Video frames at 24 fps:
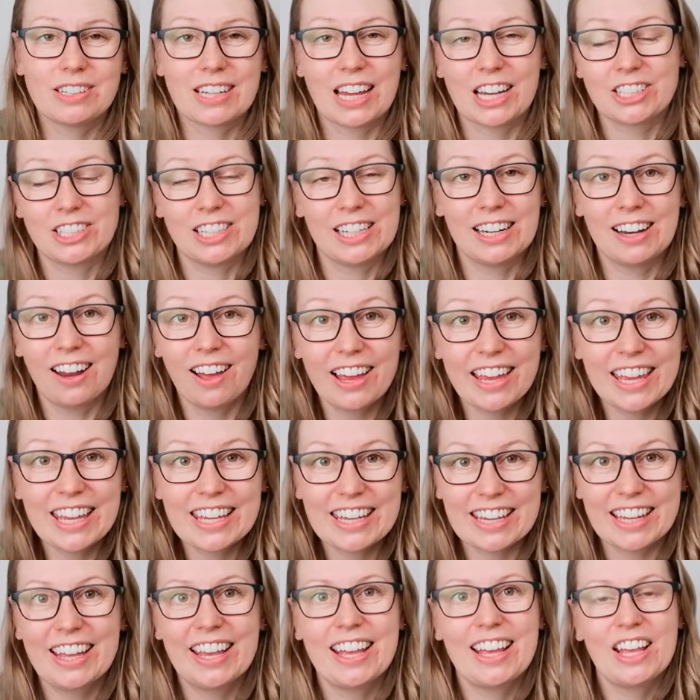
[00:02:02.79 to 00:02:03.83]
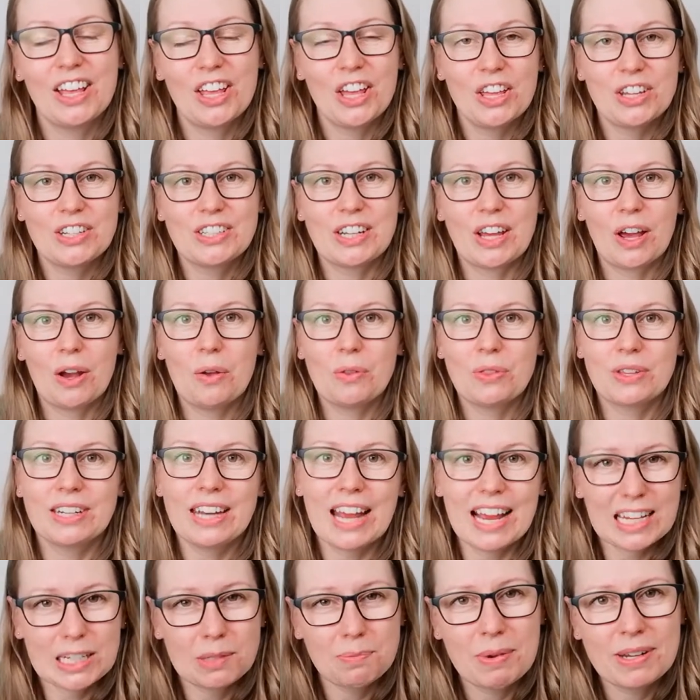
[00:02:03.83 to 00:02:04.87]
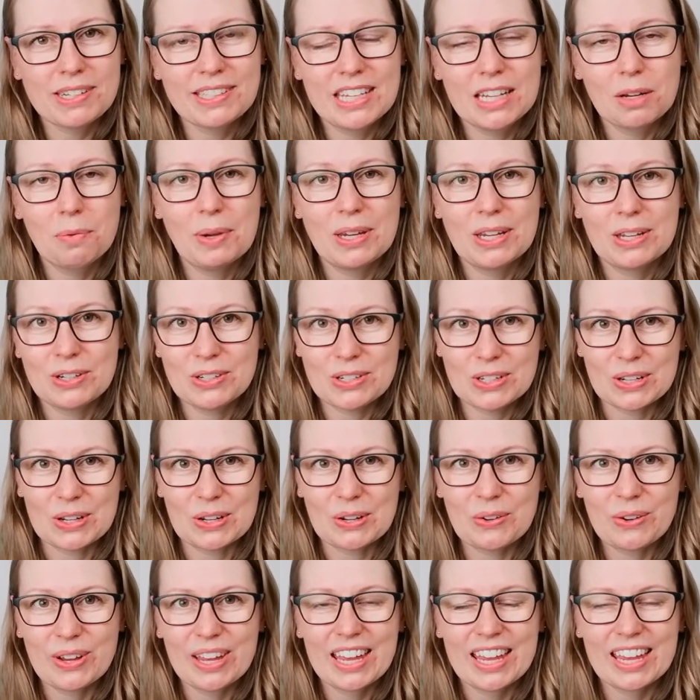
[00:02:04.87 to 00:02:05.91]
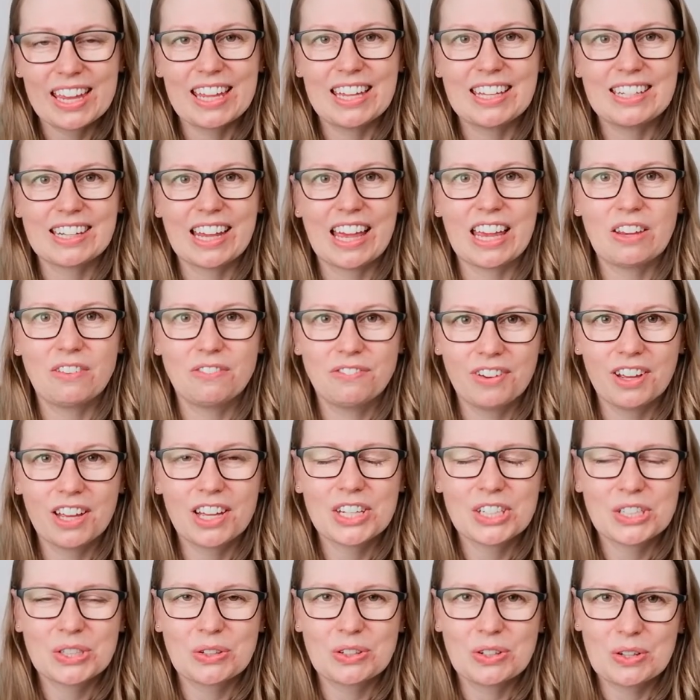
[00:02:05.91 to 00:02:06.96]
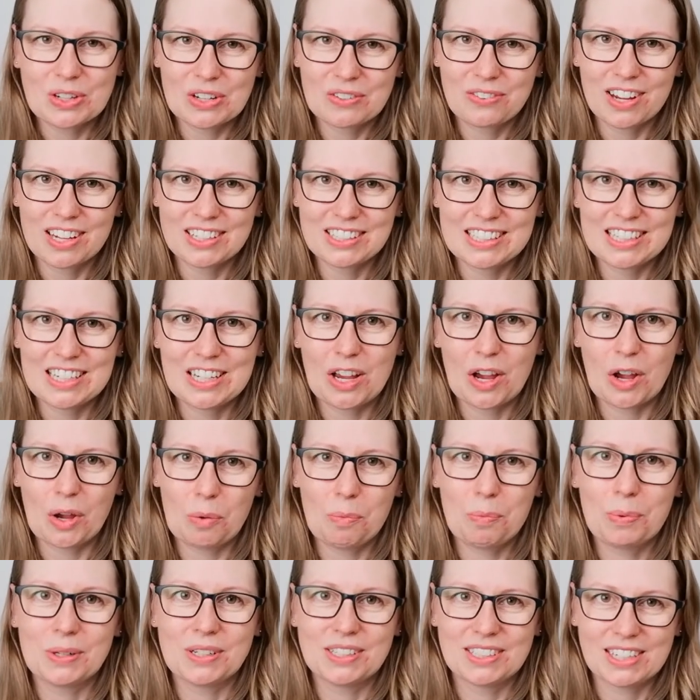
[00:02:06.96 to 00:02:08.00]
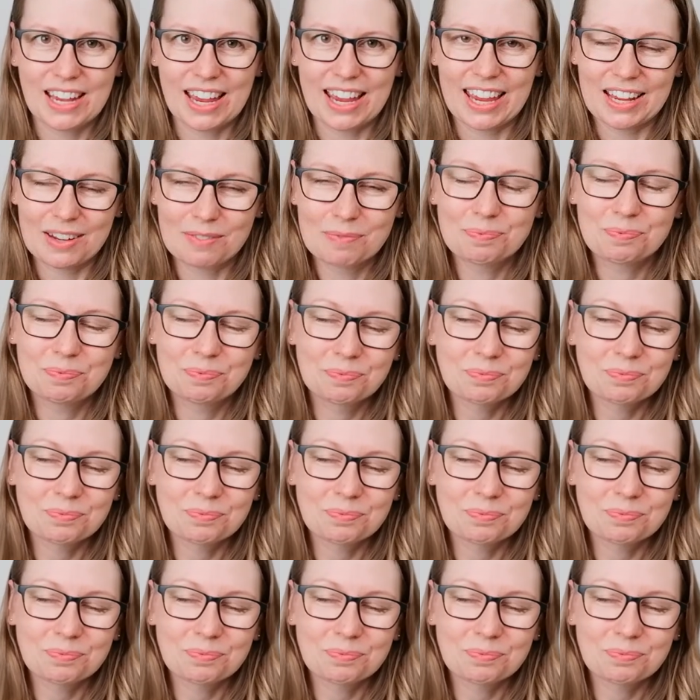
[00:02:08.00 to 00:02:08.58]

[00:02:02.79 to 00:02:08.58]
is actually like. So the next best thing we can do is a virtual university open day.